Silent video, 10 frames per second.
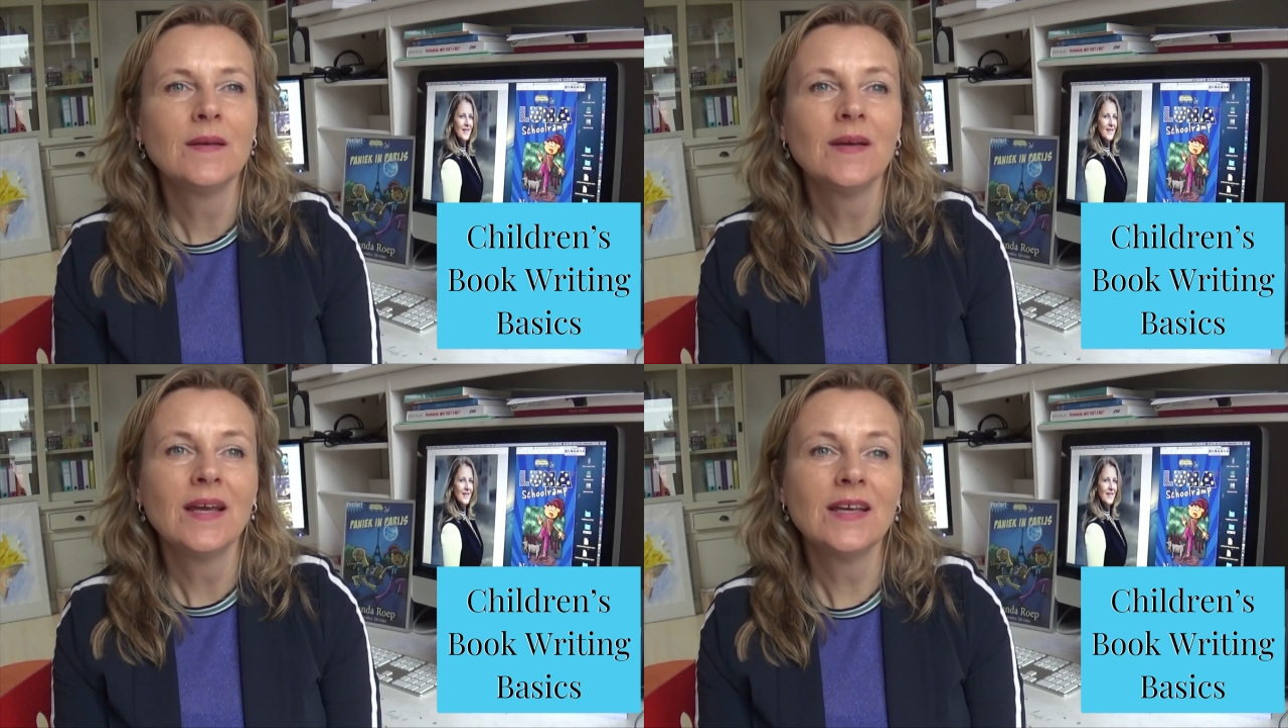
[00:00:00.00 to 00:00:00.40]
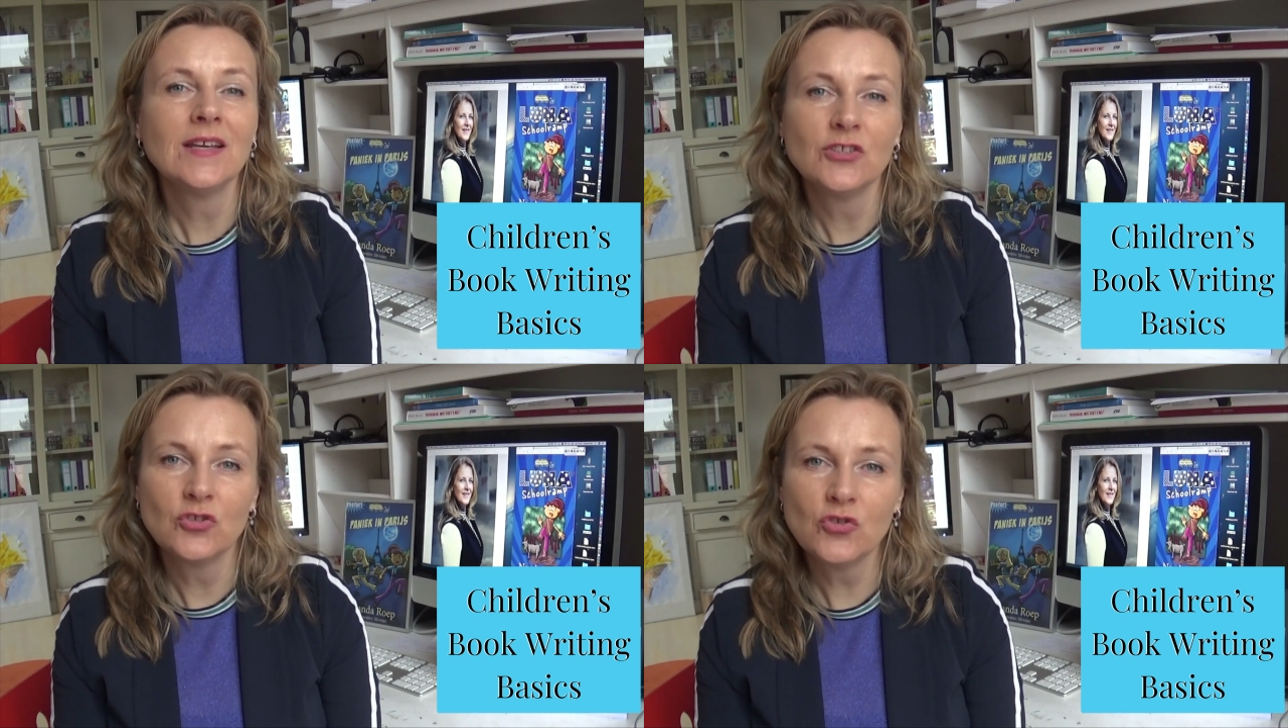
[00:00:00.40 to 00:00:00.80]
It
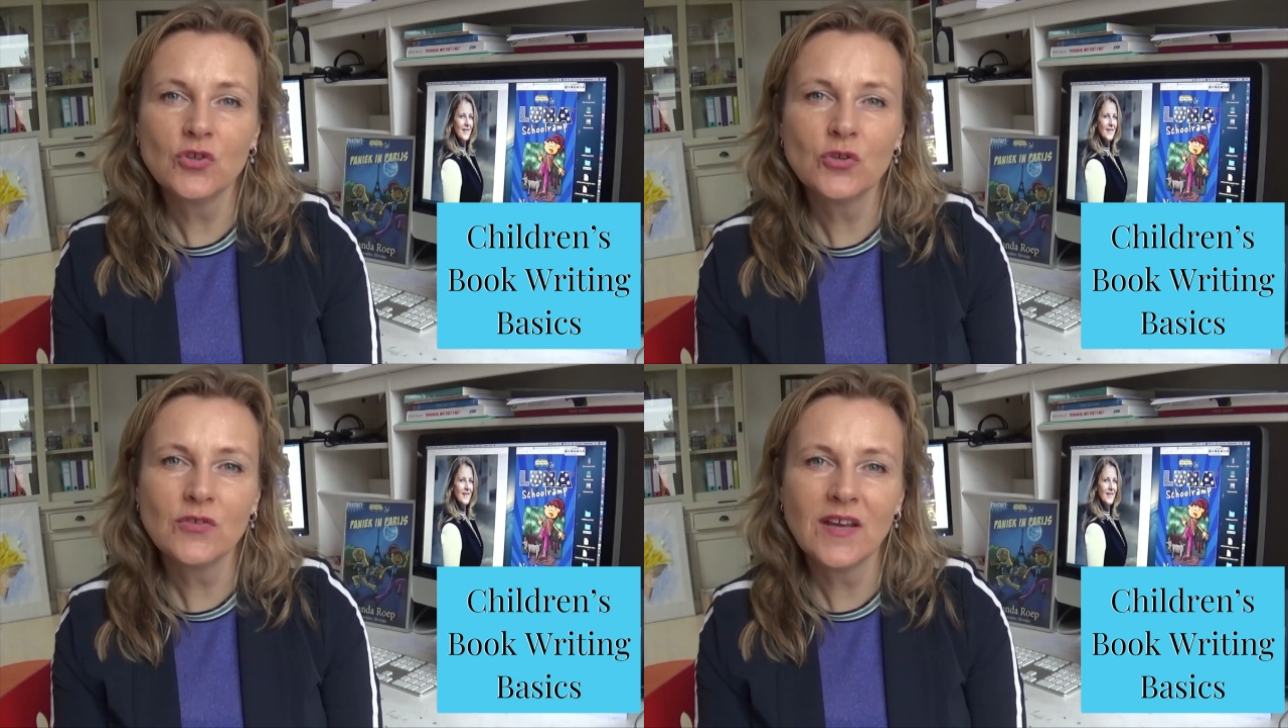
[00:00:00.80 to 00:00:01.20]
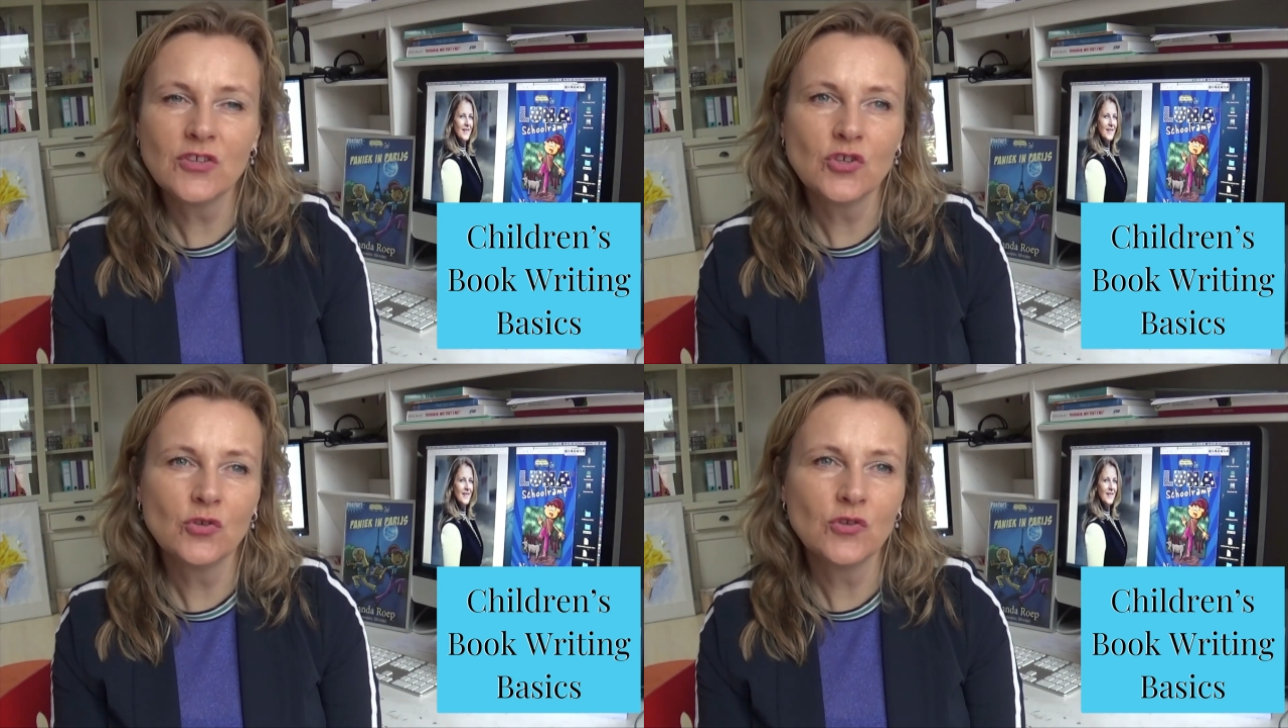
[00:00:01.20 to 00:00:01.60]
is true that
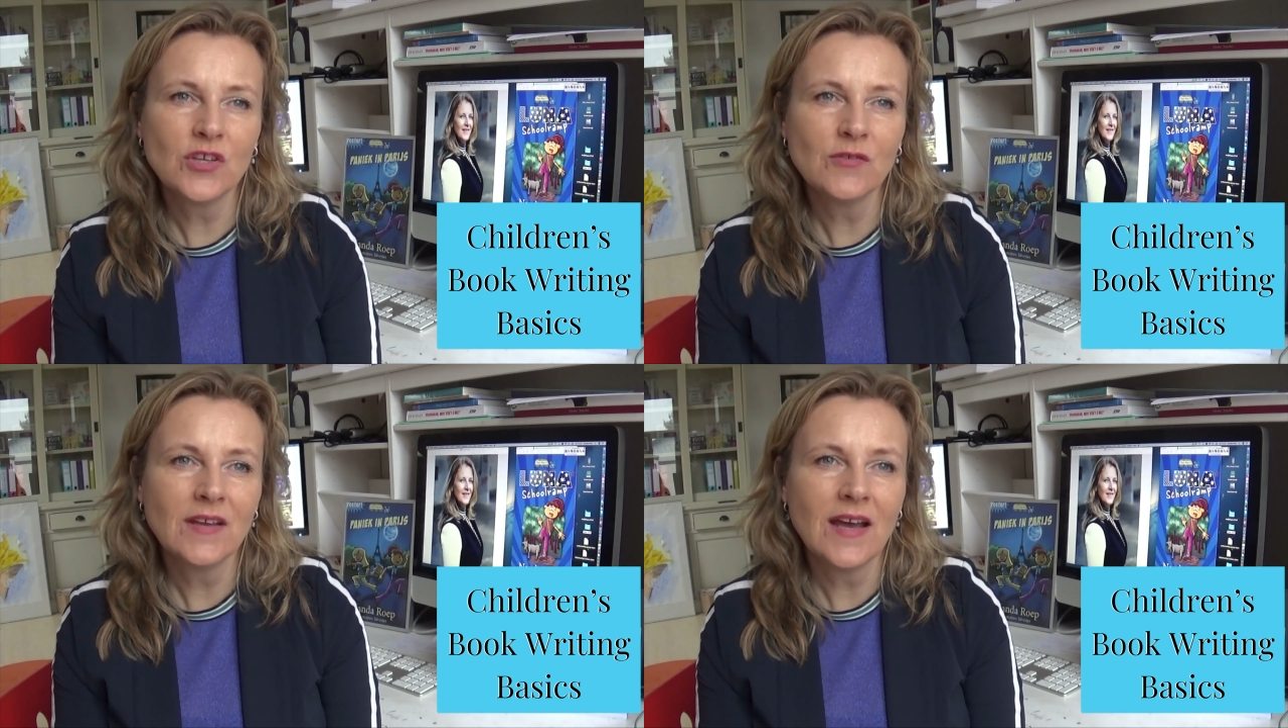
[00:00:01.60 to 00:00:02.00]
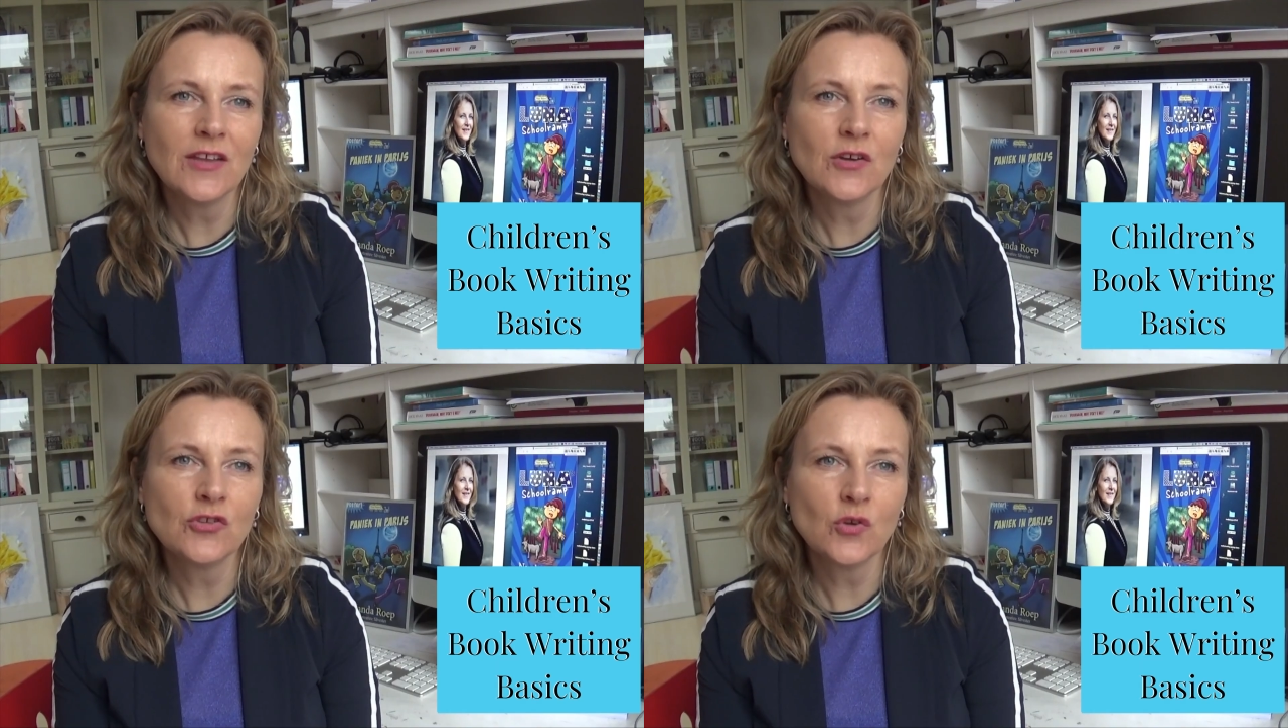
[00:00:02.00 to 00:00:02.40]
children of
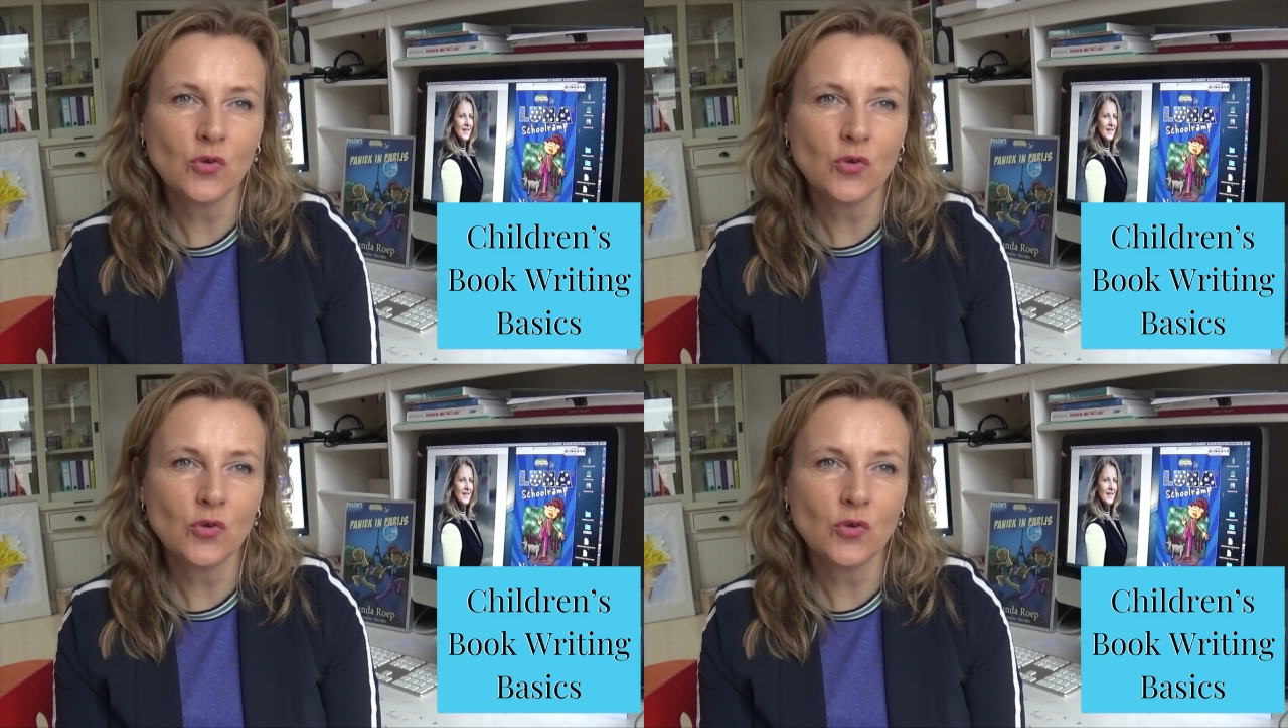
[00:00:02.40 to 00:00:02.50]
10 years